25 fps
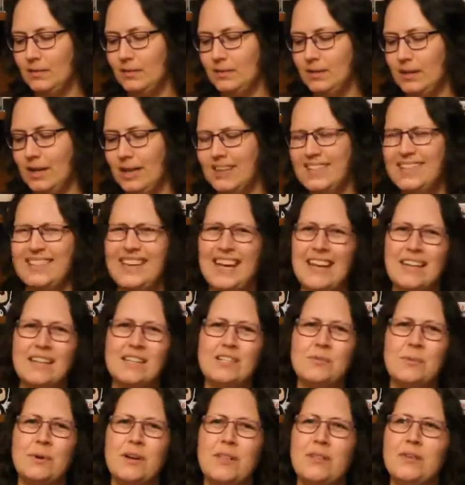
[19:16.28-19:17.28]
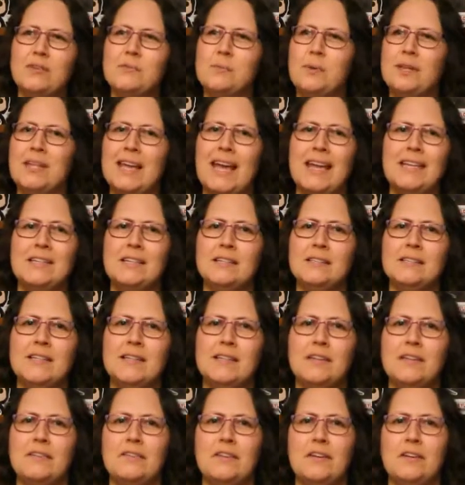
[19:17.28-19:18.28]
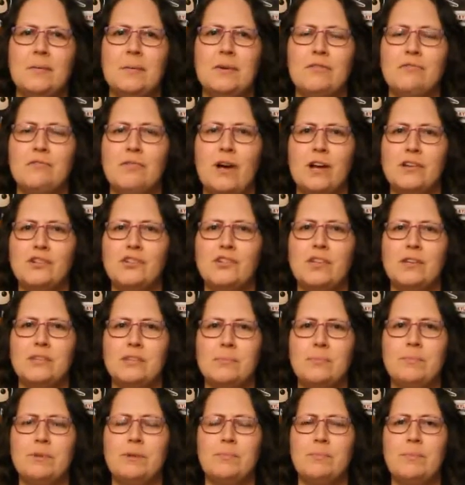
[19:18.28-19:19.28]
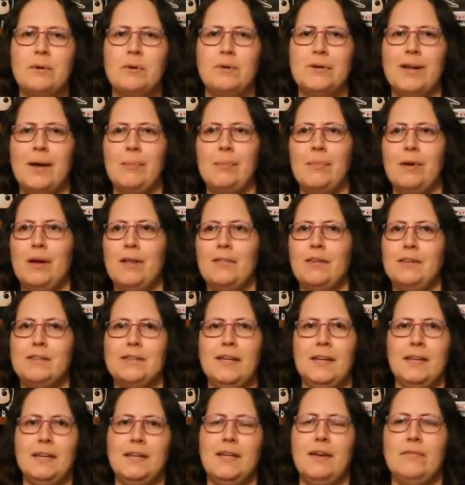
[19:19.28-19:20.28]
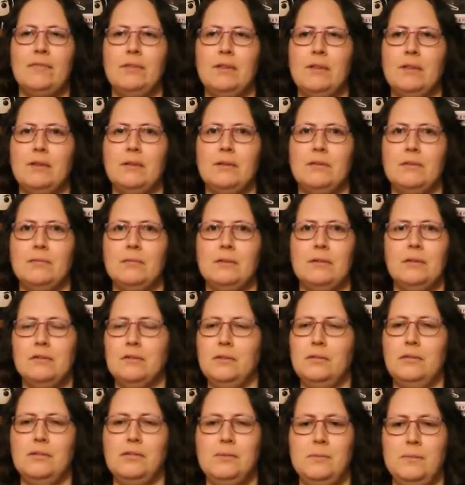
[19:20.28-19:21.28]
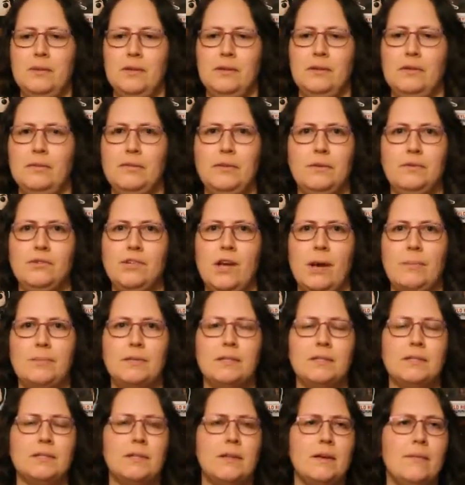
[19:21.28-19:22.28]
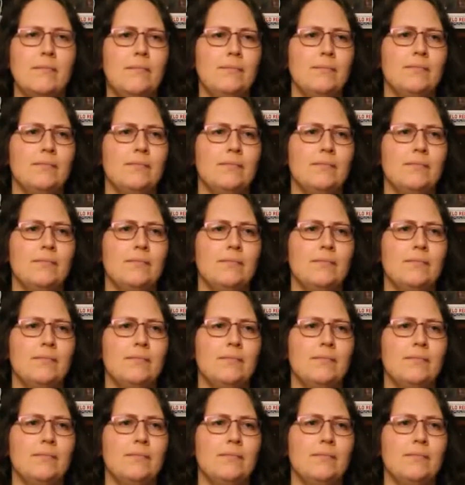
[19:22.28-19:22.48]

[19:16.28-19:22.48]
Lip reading: Again, it's one of those where the ending suddenly felt a bit rushed. There's a big build-up and then suddenly everything concludes within a few chapters.